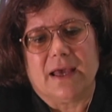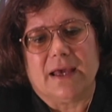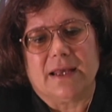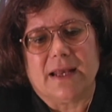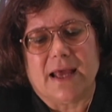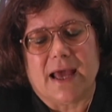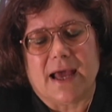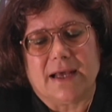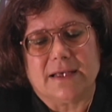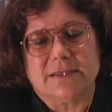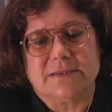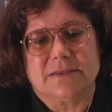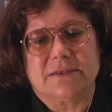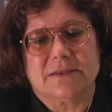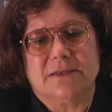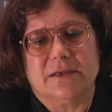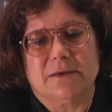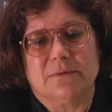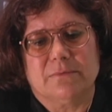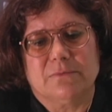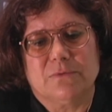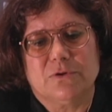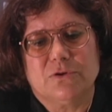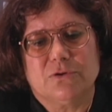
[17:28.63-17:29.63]
and asked
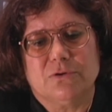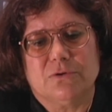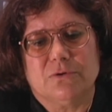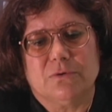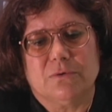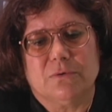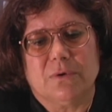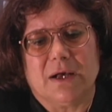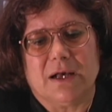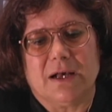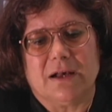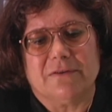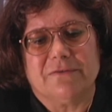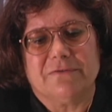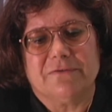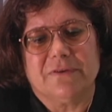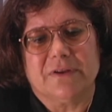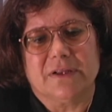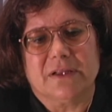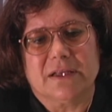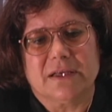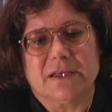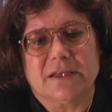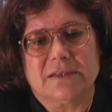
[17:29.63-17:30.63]
him to
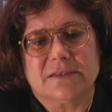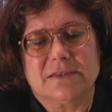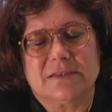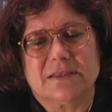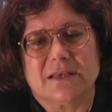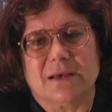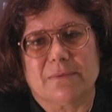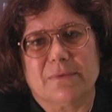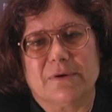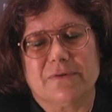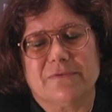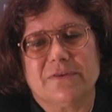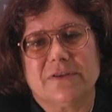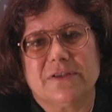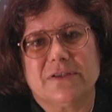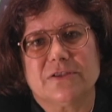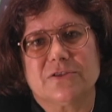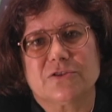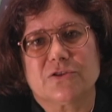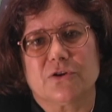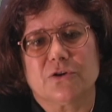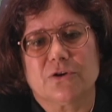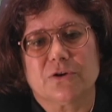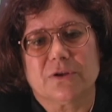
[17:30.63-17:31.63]
fill in some of
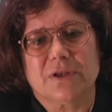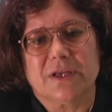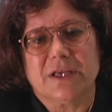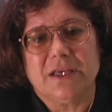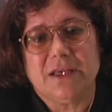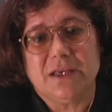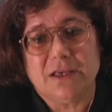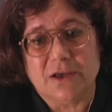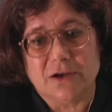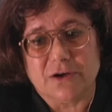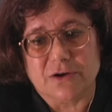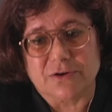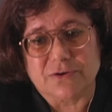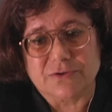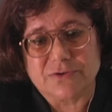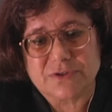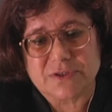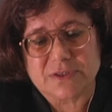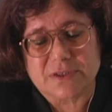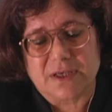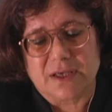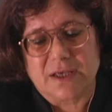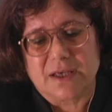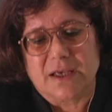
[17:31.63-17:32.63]
his early
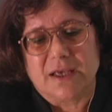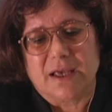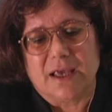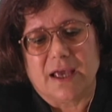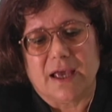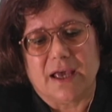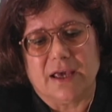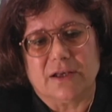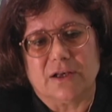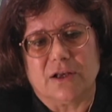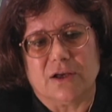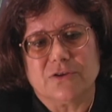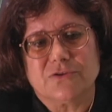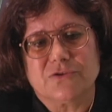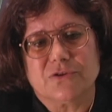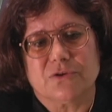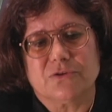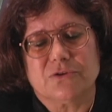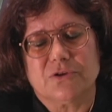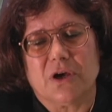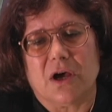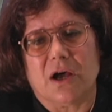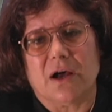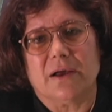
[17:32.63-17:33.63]
years and
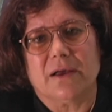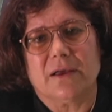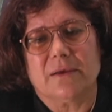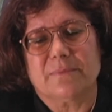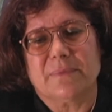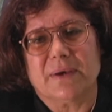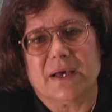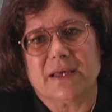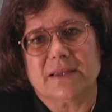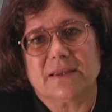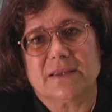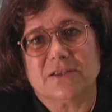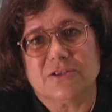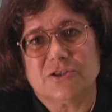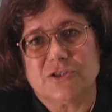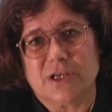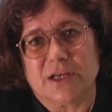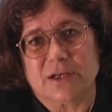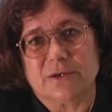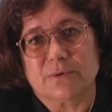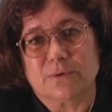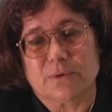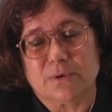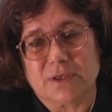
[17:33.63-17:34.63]
also talk about the
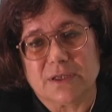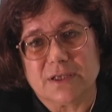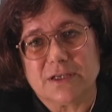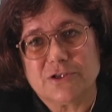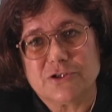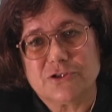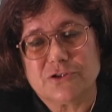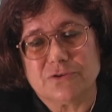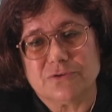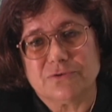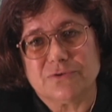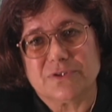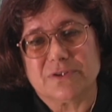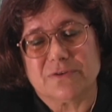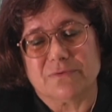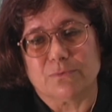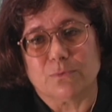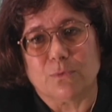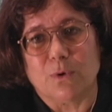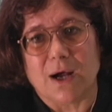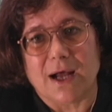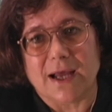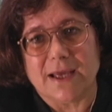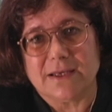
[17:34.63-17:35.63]
general issues
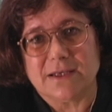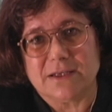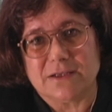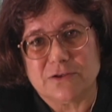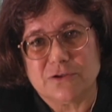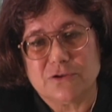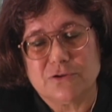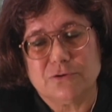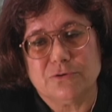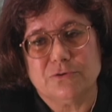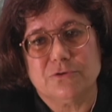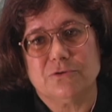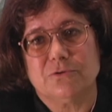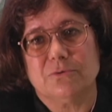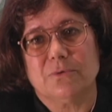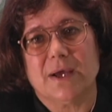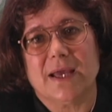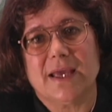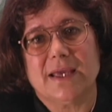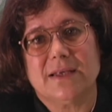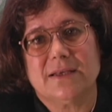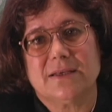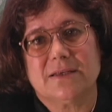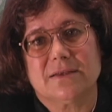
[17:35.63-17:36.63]
of why did
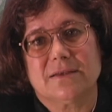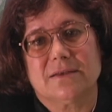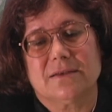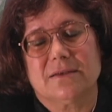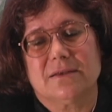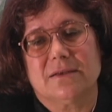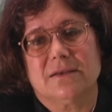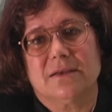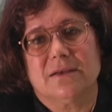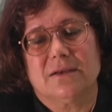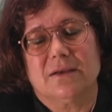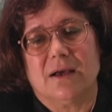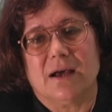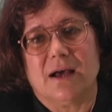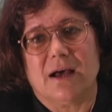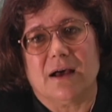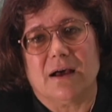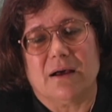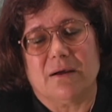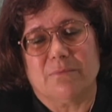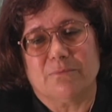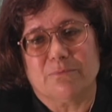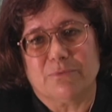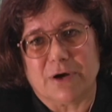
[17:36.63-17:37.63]
228
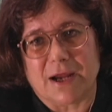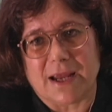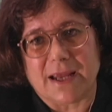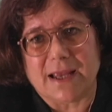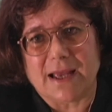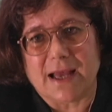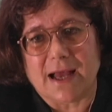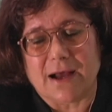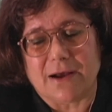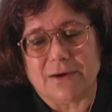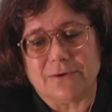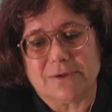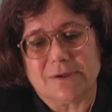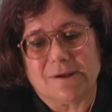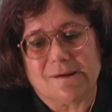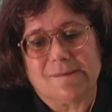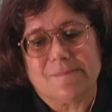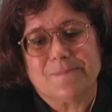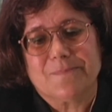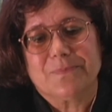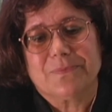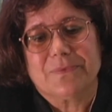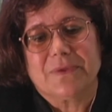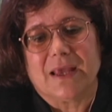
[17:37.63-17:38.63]
break out,
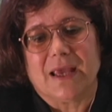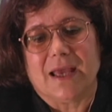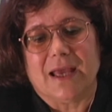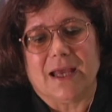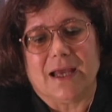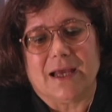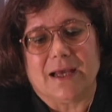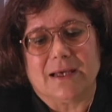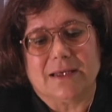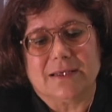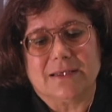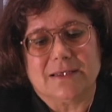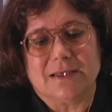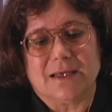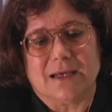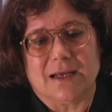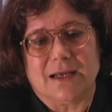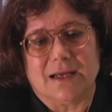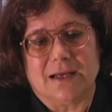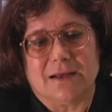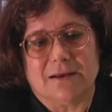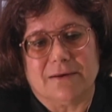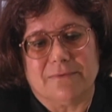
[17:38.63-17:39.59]
and